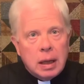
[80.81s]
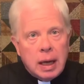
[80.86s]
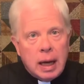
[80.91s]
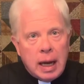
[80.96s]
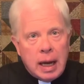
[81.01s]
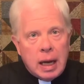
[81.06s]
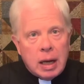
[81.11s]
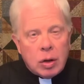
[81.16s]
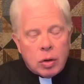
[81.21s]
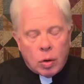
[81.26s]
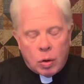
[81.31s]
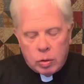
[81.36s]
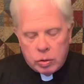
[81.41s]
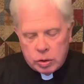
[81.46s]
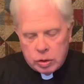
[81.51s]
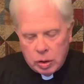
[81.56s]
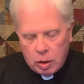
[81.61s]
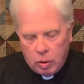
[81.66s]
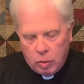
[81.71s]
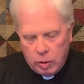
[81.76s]
and
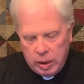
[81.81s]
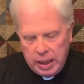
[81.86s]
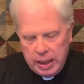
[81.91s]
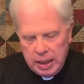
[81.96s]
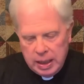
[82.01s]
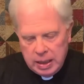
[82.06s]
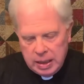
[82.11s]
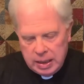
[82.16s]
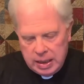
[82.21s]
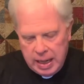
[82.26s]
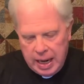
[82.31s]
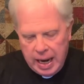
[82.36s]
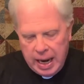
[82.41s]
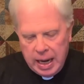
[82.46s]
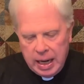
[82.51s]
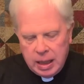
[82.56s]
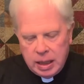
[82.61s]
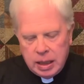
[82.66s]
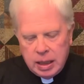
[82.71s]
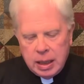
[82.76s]
also in
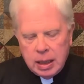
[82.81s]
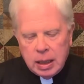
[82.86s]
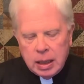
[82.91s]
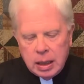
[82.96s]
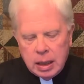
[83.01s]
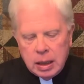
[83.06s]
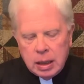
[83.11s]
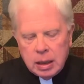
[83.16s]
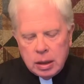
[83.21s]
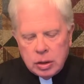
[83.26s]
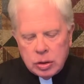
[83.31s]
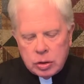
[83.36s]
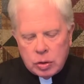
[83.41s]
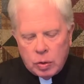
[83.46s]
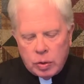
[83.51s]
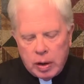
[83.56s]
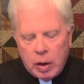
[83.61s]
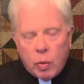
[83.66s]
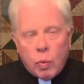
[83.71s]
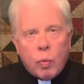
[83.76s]
death so
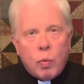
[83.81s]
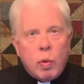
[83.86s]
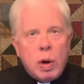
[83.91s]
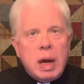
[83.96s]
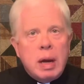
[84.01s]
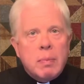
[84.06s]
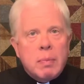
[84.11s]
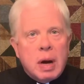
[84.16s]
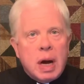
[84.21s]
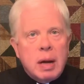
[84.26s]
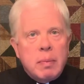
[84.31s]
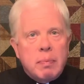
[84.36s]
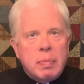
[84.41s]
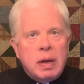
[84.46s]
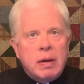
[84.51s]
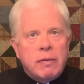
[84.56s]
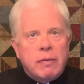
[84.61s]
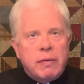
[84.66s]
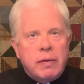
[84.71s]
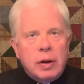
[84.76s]
that we might
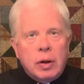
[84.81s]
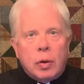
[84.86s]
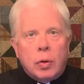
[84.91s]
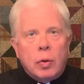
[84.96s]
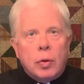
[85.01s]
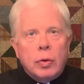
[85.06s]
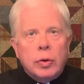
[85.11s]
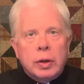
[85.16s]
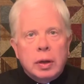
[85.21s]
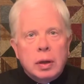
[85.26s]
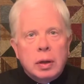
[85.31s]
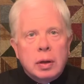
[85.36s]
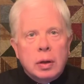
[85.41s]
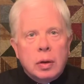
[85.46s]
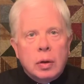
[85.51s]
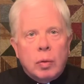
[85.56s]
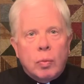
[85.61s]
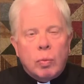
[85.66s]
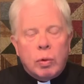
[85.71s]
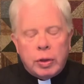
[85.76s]
be filled
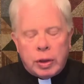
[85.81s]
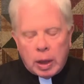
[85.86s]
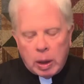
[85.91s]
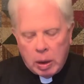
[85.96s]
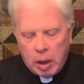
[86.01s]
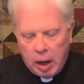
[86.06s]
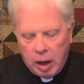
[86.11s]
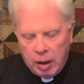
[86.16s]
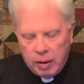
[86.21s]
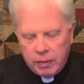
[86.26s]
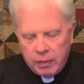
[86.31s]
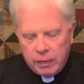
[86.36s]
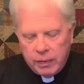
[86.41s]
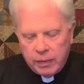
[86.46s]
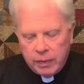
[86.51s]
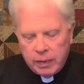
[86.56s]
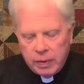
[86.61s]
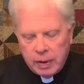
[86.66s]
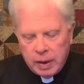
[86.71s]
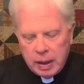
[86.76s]
with the love
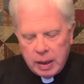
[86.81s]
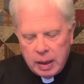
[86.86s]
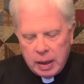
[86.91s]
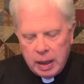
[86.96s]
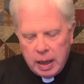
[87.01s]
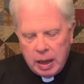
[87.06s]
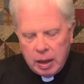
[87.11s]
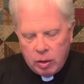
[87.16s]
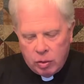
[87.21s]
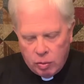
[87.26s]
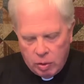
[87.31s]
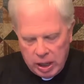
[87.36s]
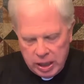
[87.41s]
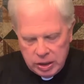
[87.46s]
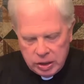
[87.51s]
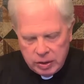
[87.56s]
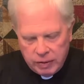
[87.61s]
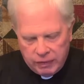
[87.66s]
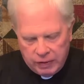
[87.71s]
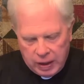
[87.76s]
and
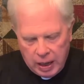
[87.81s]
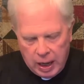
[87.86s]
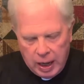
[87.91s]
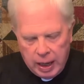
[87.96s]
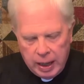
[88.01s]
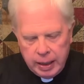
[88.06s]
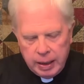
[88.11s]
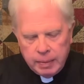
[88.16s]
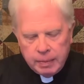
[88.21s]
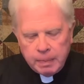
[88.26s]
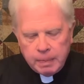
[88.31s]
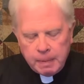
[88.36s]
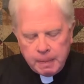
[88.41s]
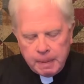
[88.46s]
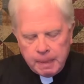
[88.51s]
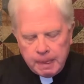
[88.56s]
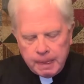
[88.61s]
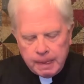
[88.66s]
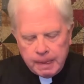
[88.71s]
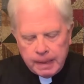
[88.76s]
grace of God.
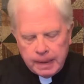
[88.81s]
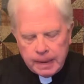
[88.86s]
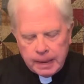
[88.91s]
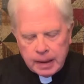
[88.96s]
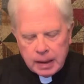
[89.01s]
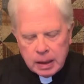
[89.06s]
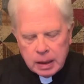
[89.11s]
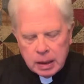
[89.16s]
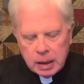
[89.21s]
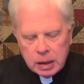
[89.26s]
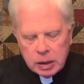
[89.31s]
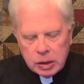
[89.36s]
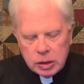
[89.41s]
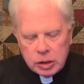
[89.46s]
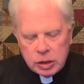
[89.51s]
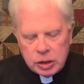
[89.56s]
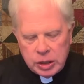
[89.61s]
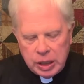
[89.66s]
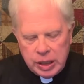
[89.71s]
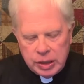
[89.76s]

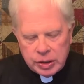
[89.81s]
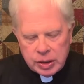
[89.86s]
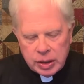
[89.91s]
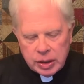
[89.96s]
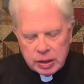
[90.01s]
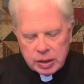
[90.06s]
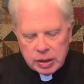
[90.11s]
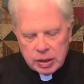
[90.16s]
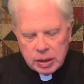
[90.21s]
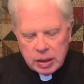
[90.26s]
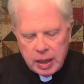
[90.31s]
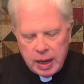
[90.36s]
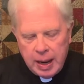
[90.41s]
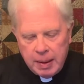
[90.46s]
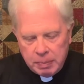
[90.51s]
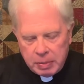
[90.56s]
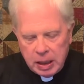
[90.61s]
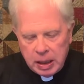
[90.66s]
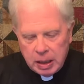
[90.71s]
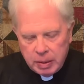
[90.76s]
Jesus
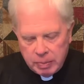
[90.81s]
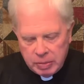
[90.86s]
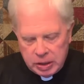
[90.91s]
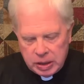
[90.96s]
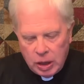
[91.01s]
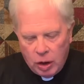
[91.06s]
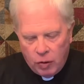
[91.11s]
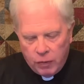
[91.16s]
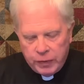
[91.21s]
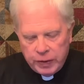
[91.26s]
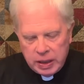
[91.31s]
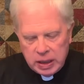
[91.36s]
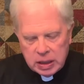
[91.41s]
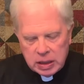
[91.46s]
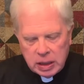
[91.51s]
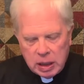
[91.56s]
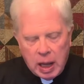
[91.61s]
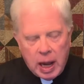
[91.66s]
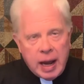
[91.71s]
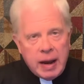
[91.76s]
emptied himself in his
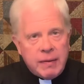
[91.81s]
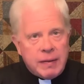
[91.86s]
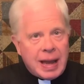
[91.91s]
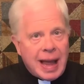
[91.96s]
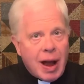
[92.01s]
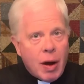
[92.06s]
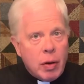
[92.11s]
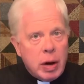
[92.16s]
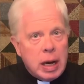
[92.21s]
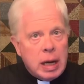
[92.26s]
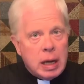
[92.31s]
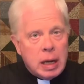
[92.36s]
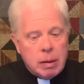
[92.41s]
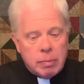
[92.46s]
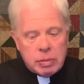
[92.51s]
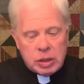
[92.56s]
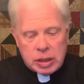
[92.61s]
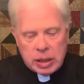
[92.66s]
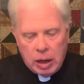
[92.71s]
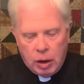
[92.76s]
life, counting
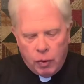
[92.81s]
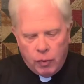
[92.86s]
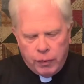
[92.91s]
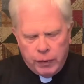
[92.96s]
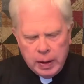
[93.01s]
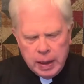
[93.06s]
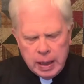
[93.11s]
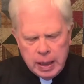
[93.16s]
himself